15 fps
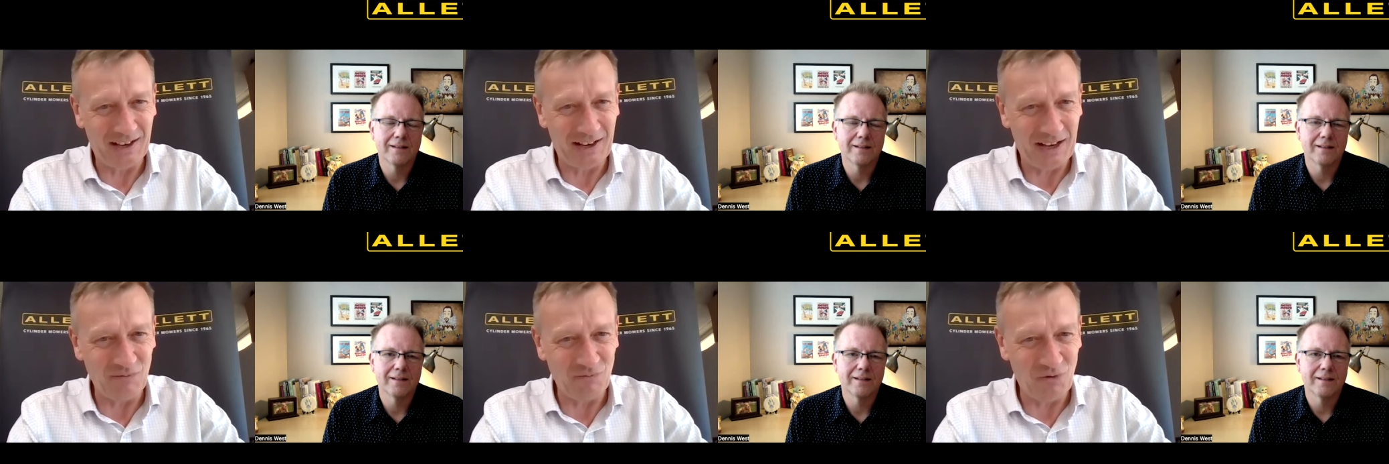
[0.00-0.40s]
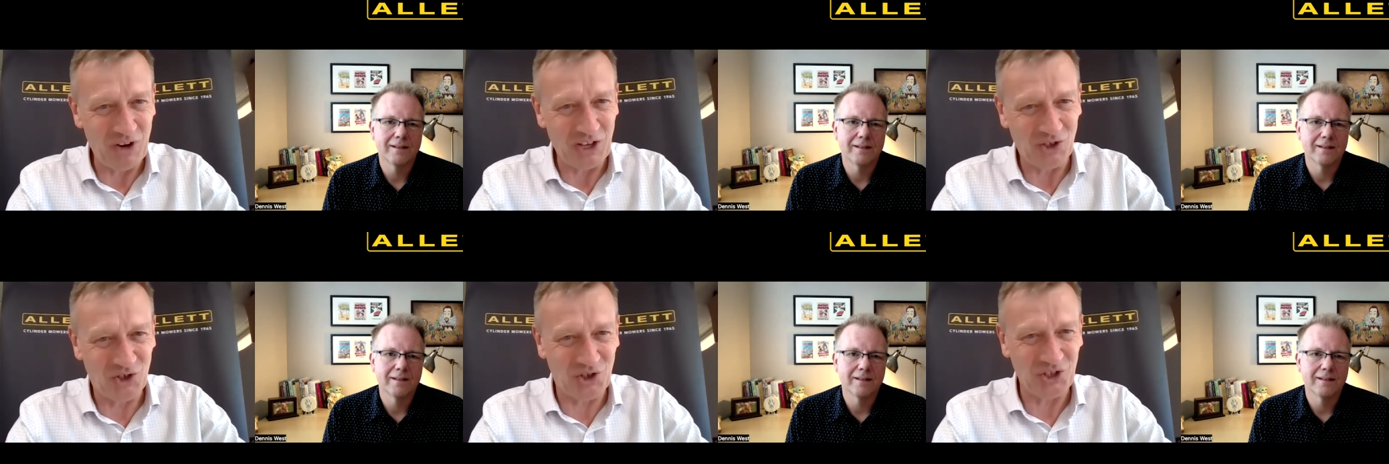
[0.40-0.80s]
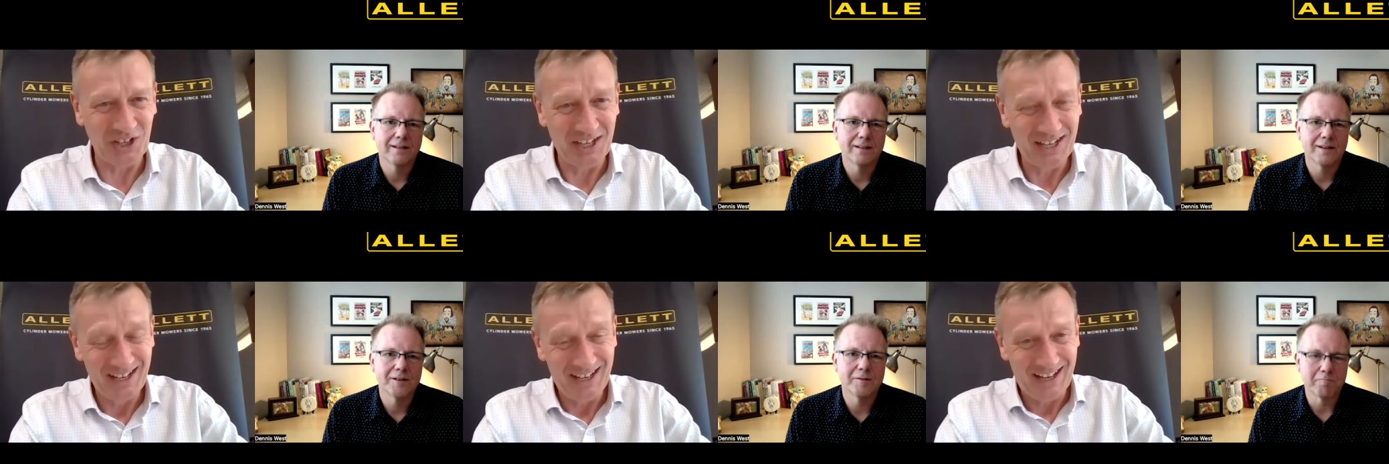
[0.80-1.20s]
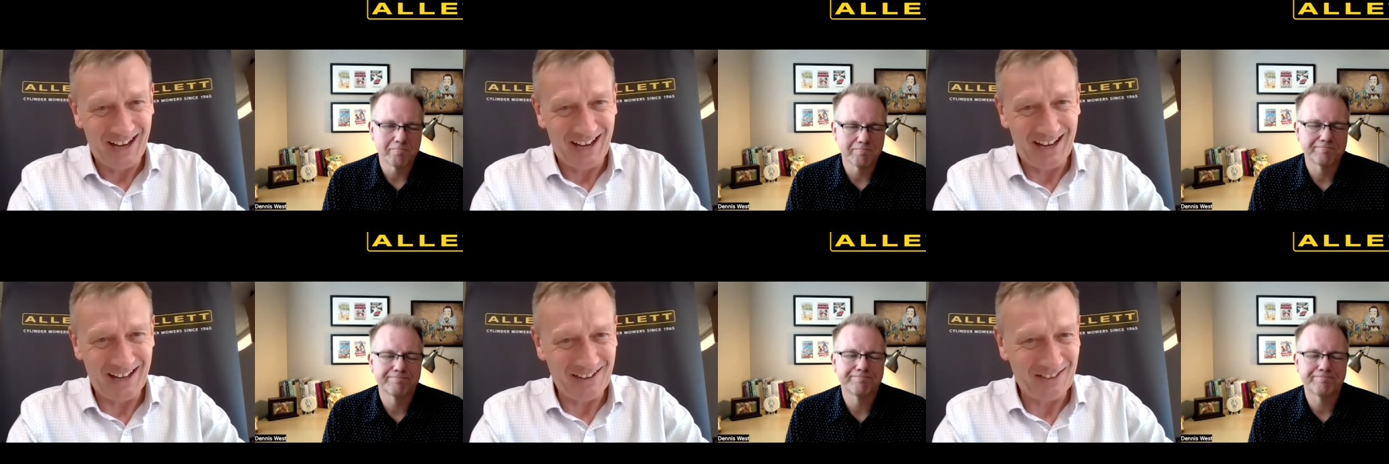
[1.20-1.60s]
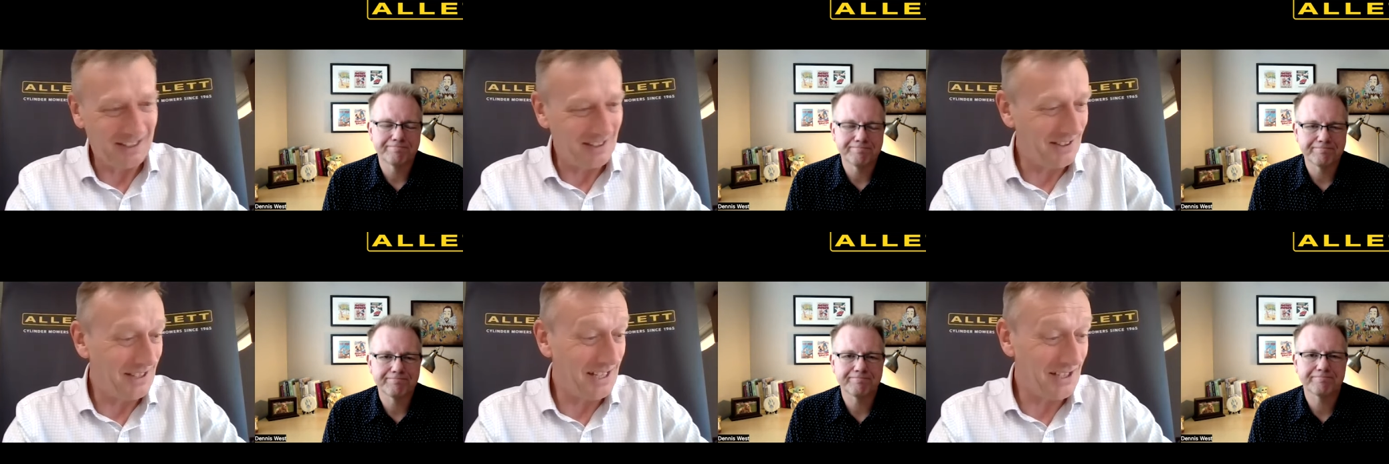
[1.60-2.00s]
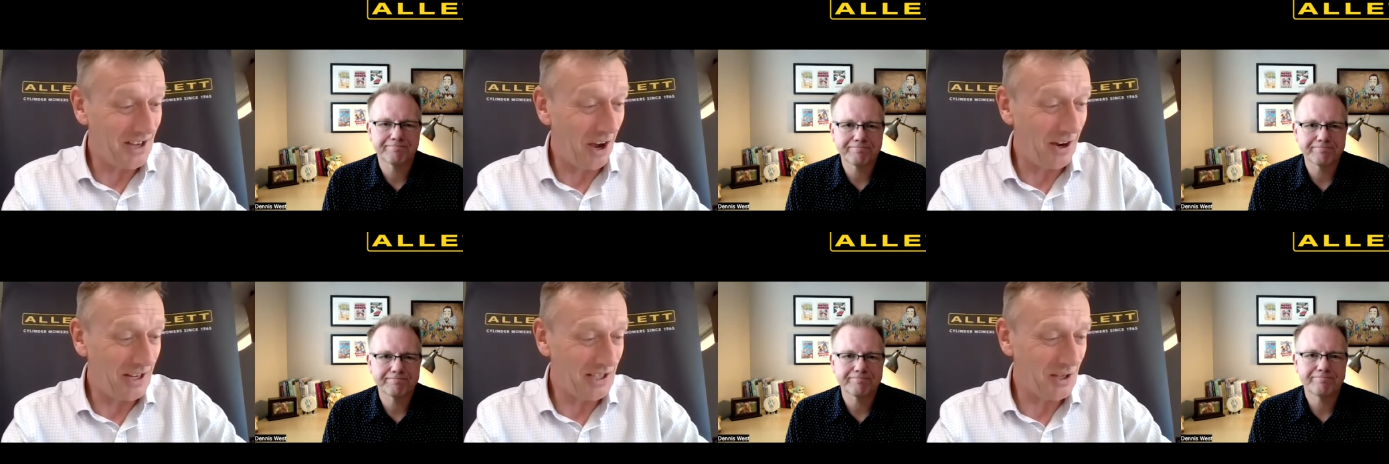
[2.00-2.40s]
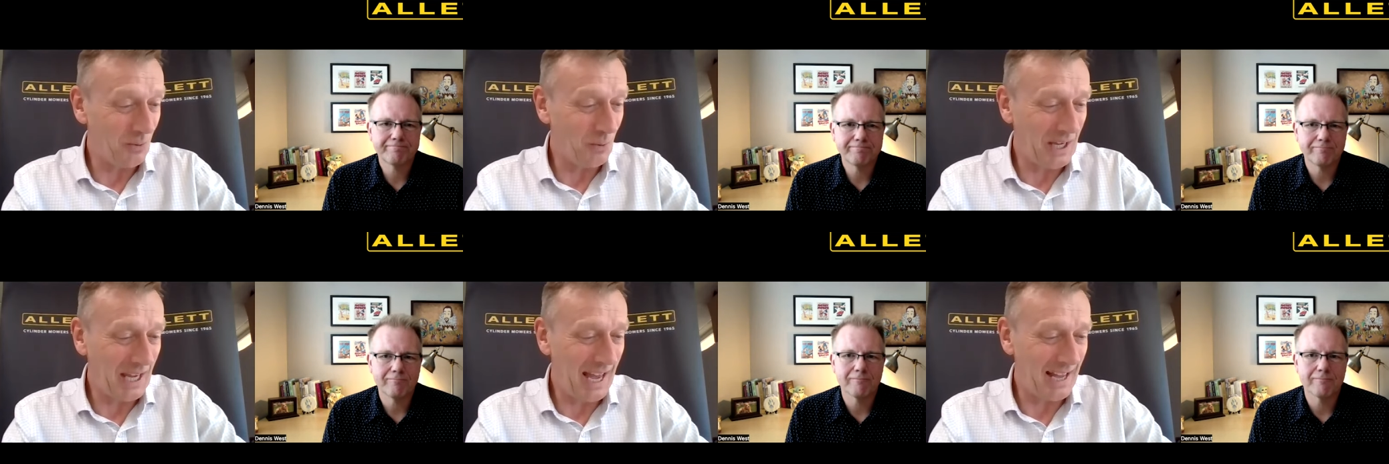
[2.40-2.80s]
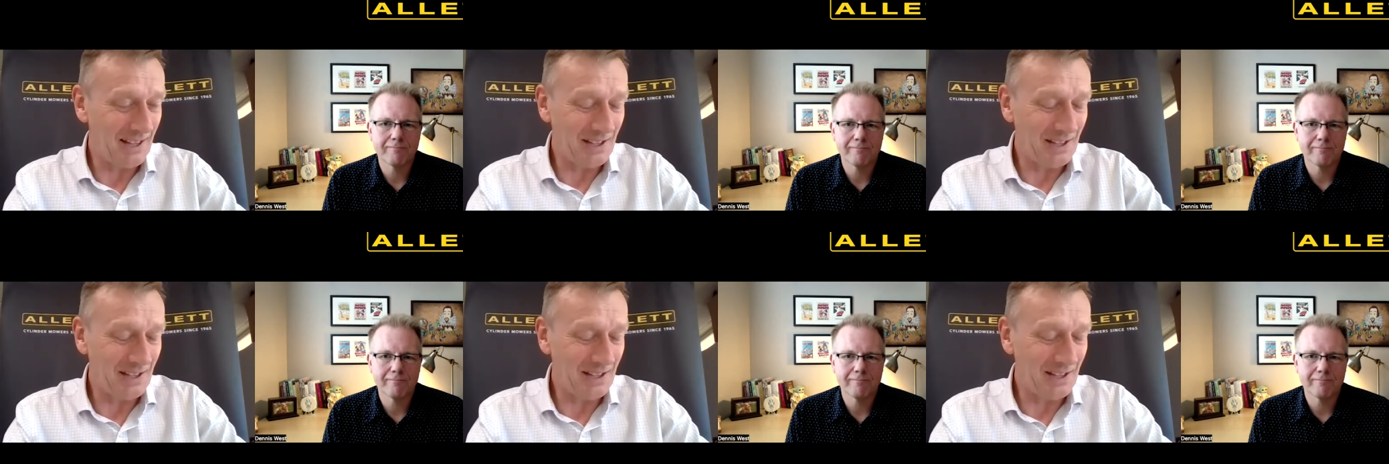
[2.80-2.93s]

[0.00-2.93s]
Speaker 1: enrich uh, the designs that we get.